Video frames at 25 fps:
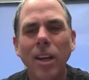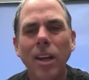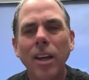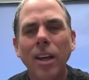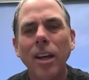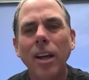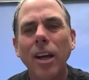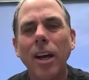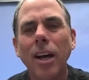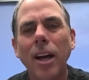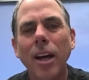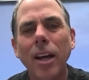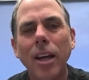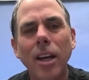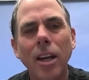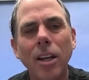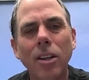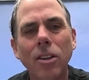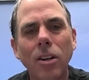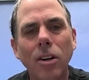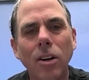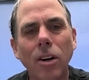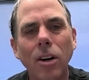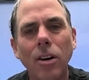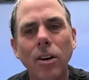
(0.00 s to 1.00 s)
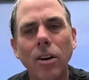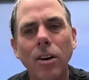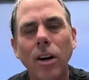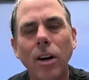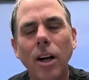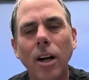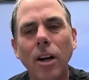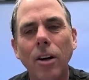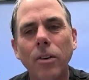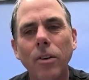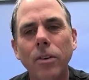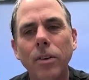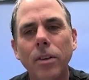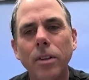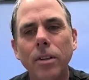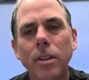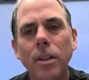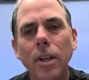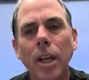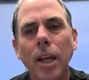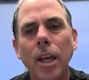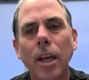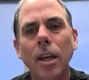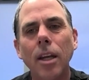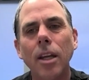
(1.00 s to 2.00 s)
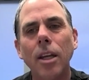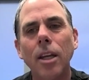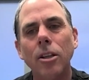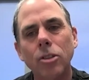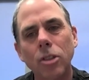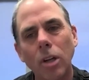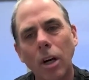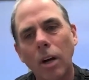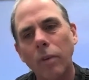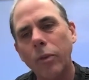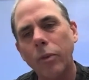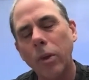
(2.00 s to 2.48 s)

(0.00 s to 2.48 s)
And I turned around, and he dropped